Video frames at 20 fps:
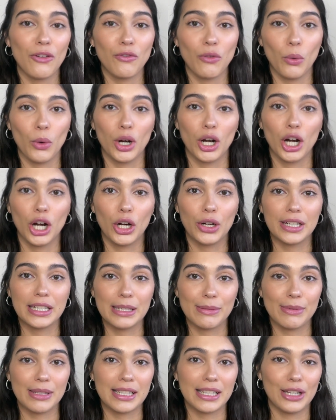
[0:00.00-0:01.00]
for
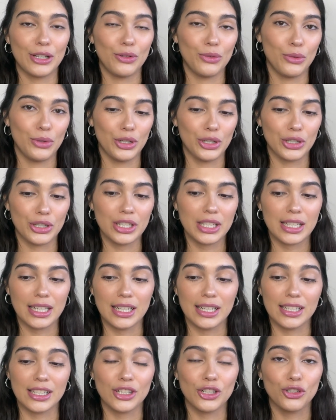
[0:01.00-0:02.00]
Christmas and New Year's
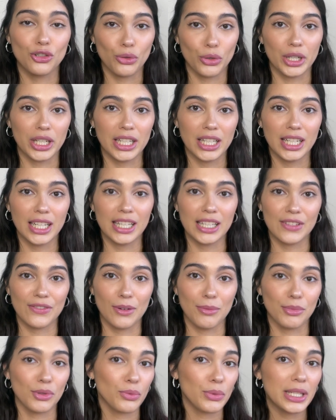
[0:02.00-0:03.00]
because Jordan is
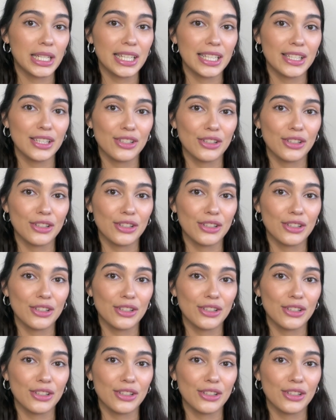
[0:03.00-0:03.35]
from Sweden,